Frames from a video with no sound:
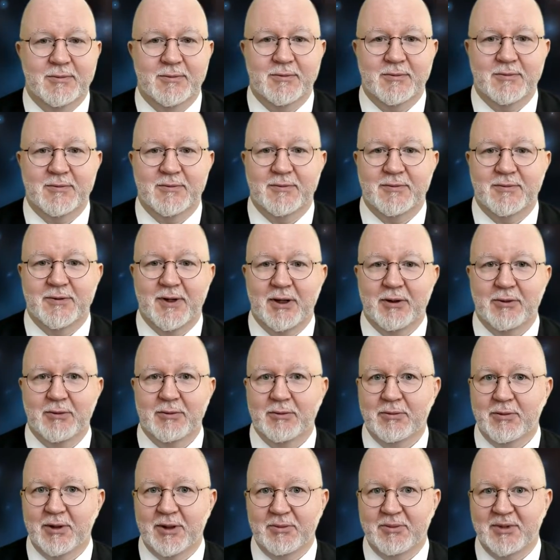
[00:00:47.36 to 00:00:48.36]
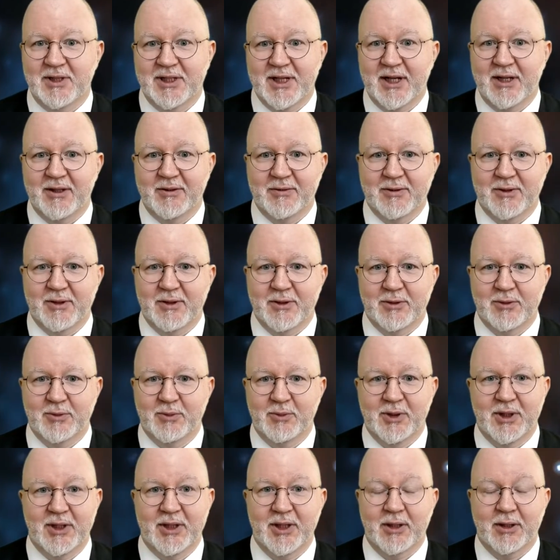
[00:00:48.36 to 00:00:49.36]
found themselves to
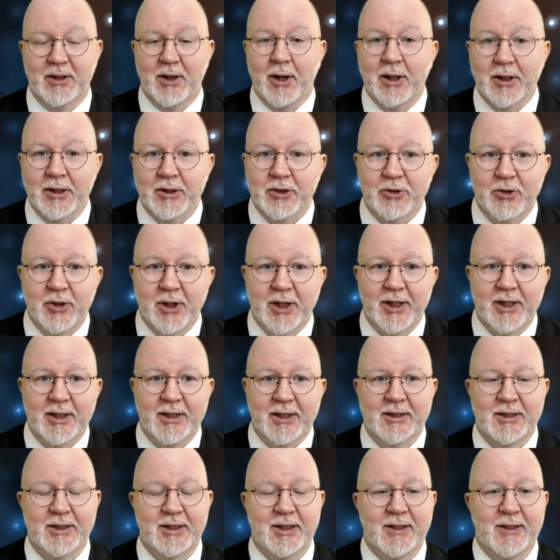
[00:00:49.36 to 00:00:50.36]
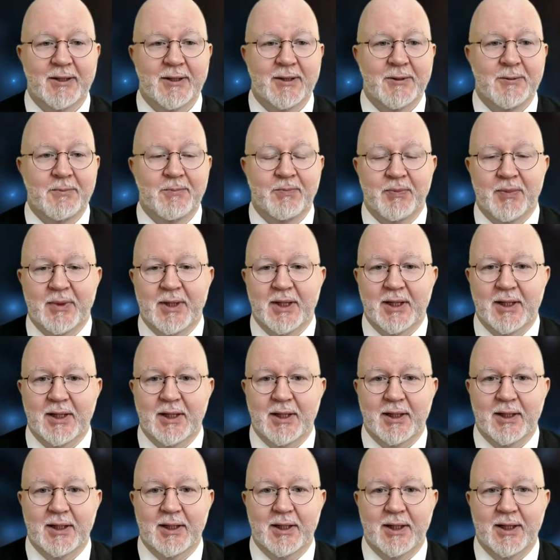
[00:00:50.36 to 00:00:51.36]
be in a contract.
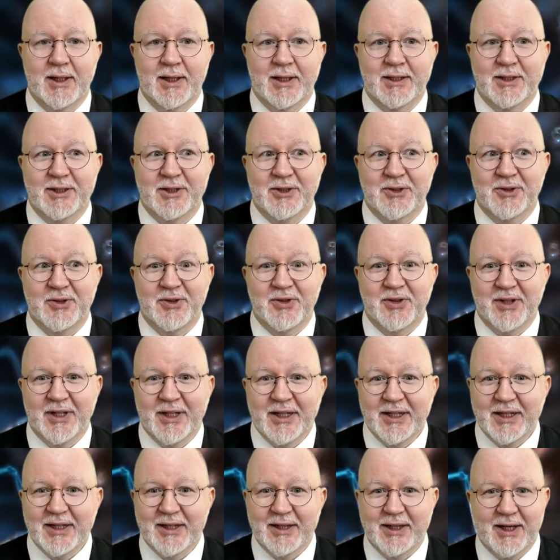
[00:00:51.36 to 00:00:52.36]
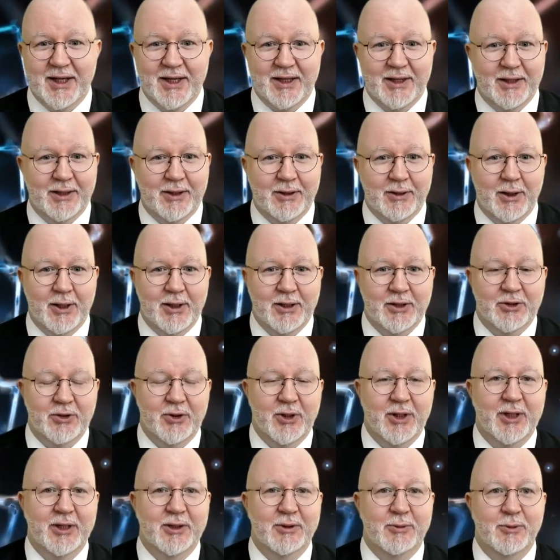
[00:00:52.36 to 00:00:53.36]
And you think that the
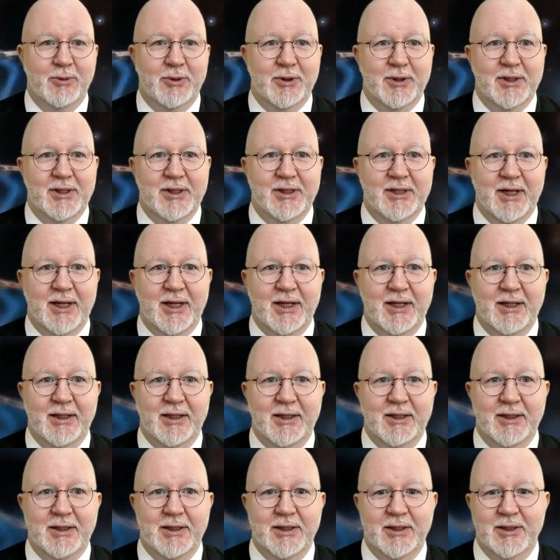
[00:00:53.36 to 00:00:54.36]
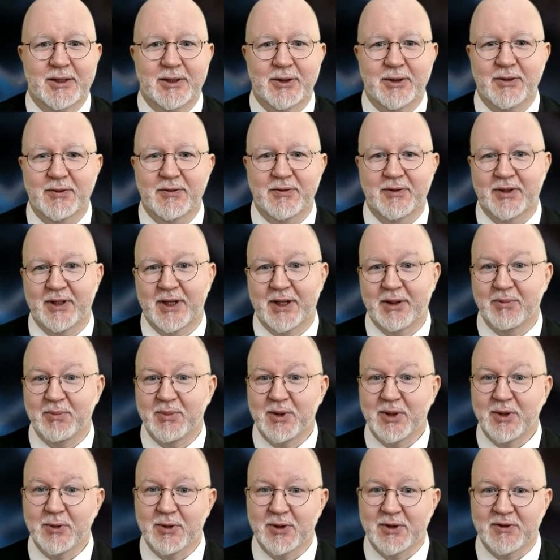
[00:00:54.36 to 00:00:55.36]
contract was signed in a sort of like
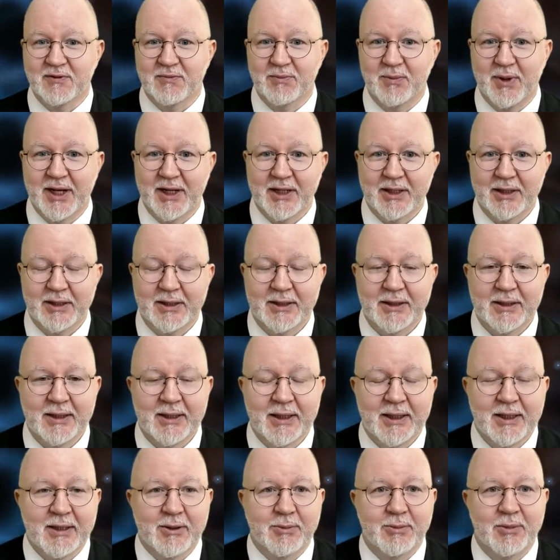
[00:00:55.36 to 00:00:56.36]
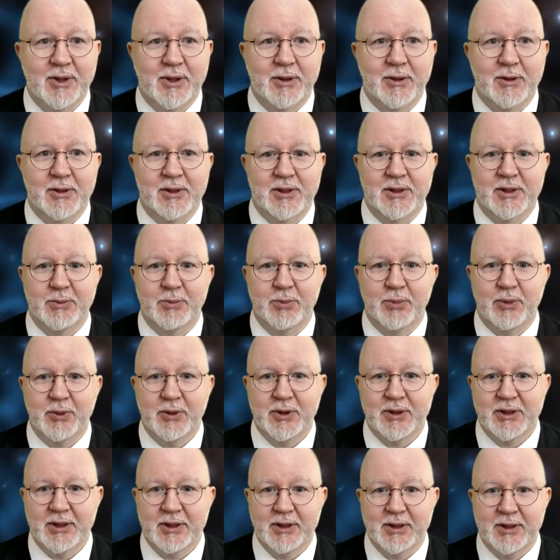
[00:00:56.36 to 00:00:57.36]
abusive manner because the
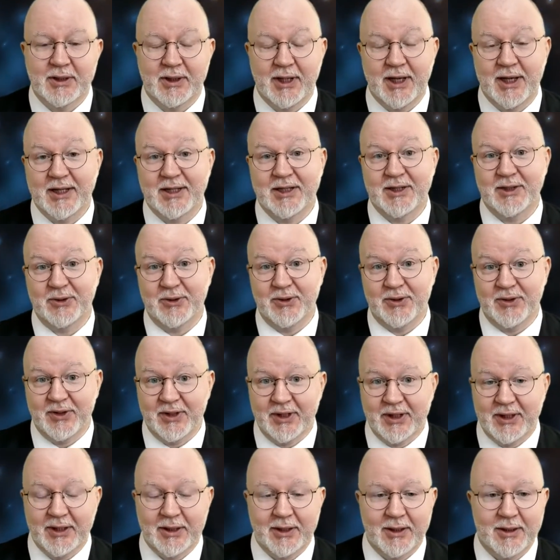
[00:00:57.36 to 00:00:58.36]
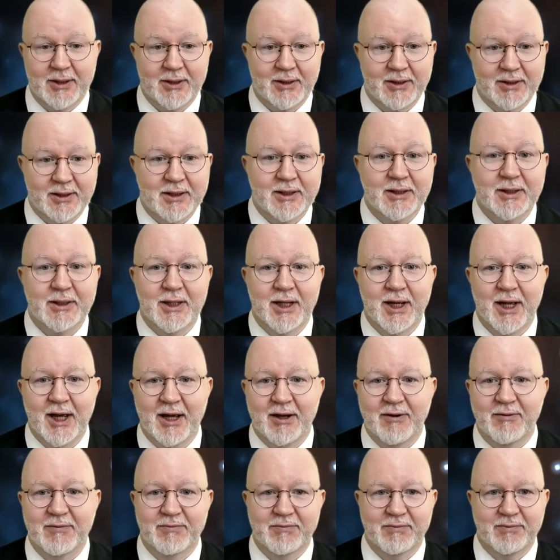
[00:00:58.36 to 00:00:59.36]
person, as you think, didn't
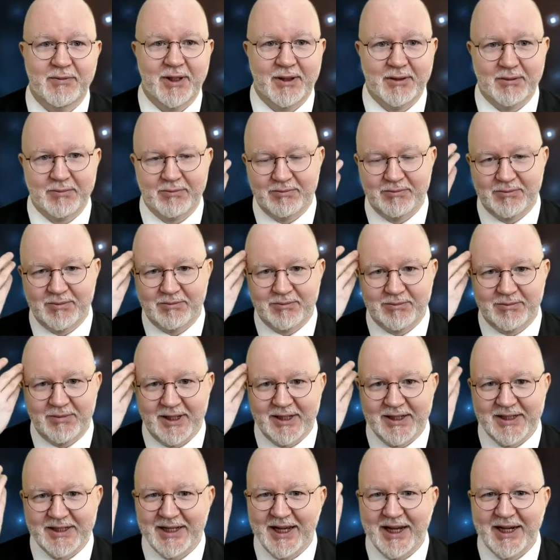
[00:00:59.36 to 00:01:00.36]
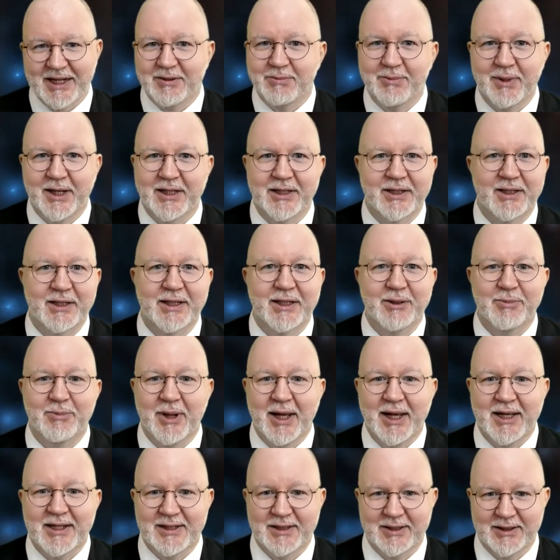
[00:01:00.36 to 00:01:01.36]
have the exact mental
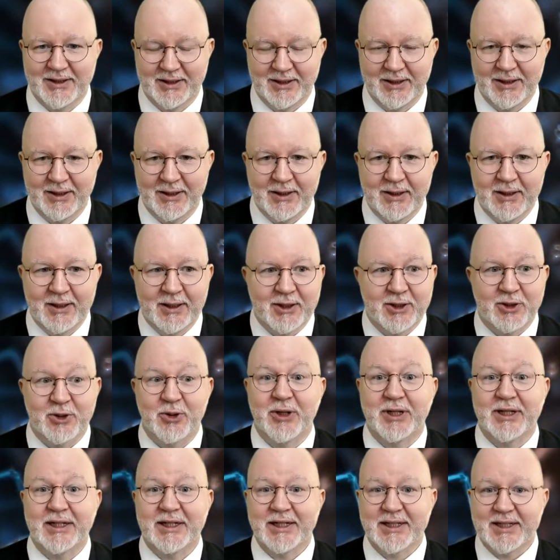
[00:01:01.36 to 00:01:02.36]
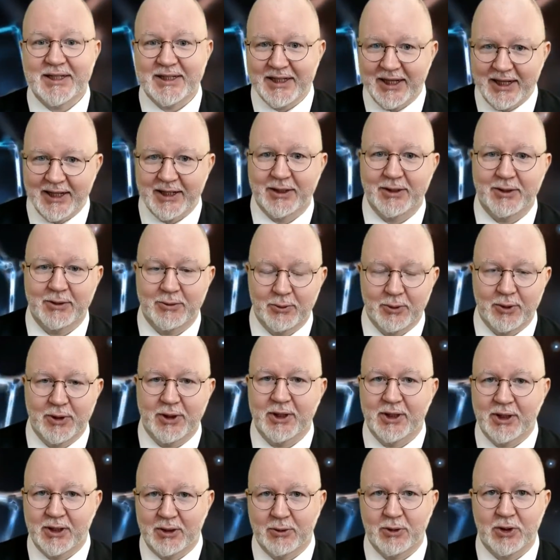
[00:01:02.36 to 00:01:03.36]
capacity to understand what
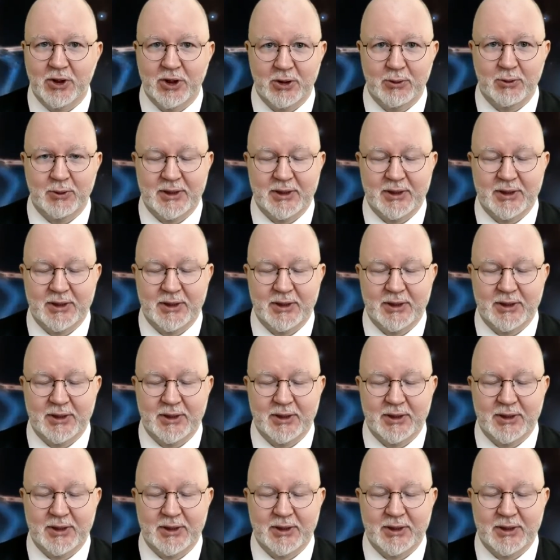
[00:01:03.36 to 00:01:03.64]
he or she was